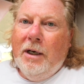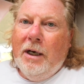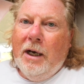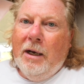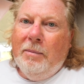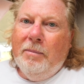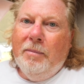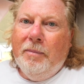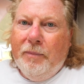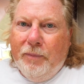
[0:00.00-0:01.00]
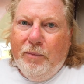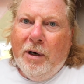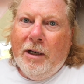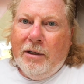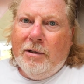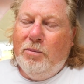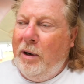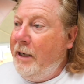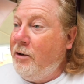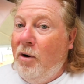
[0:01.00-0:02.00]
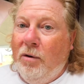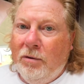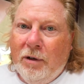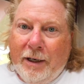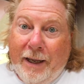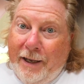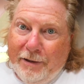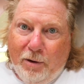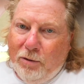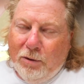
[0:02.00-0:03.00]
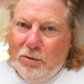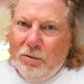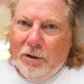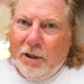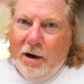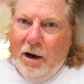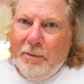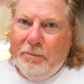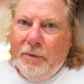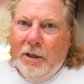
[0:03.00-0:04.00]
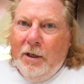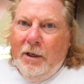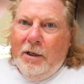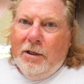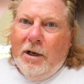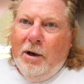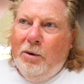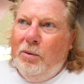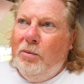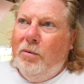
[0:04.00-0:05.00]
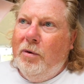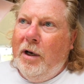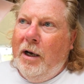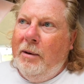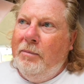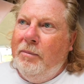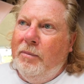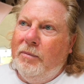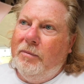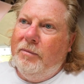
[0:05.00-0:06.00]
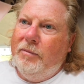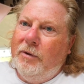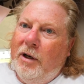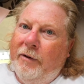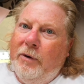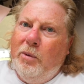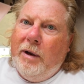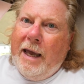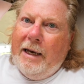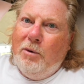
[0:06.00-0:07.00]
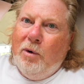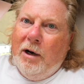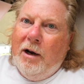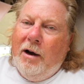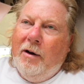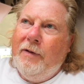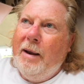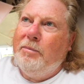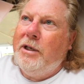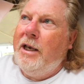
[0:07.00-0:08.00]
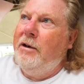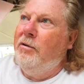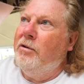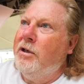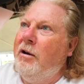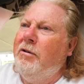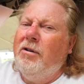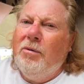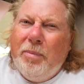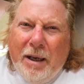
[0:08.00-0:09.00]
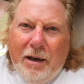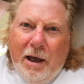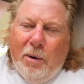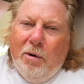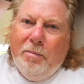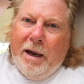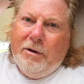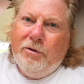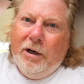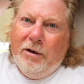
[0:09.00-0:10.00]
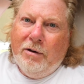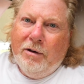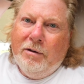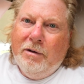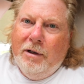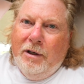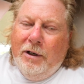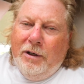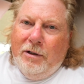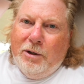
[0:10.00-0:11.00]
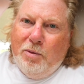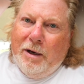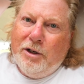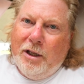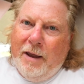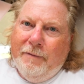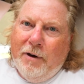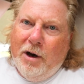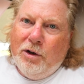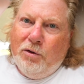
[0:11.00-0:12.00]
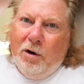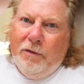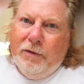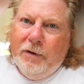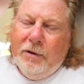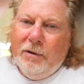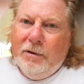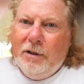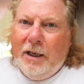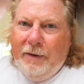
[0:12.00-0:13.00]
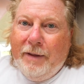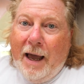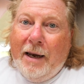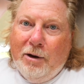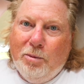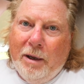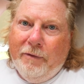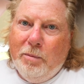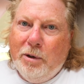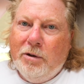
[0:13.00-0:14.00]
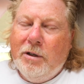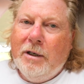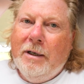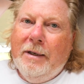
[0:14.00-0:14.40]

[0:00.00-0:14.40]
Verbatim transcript: um, when it's when it's on, and it is on all the time. So, um, you know, if you were getting 1.5 amps in on solar and you're a bit low on battery, you could switch the inverter off to give that a little bit of a boost